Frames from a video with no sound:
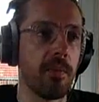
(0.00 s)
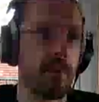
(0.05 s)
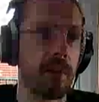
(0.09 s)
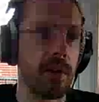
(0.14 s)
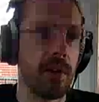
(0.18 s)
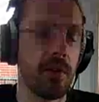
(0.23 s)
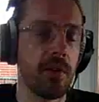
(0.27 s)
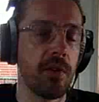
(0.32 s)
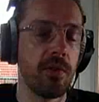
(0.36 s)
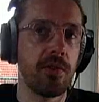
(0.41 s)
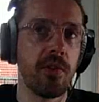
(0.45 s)

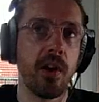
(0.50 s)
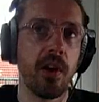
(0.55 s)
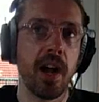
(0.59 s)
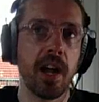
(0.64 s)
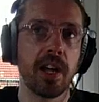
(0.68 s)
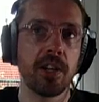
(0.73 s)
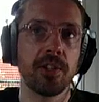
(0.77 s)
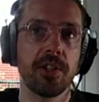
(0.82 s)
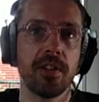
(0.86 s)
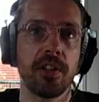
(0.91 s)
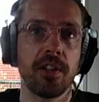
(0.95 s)
you're not
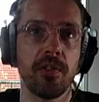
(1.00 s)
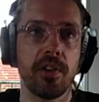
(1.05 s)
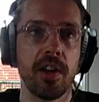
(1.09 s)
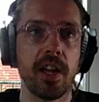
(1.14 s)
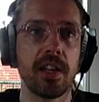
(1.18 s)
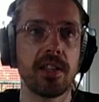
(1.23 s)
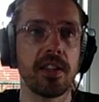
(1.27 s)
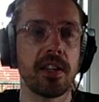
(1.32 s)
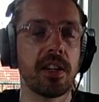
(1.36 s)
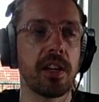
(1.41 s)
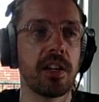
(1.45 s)
actually
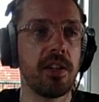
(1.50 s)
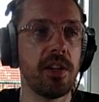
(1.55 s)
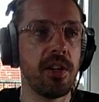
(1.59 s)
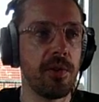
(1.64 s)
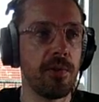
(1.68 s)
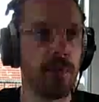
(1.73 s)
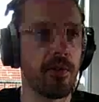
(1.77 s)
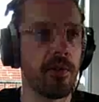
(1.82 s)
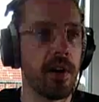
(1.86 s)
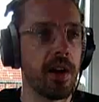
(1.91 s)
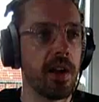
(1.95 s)
creating a new
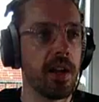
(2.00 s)
array,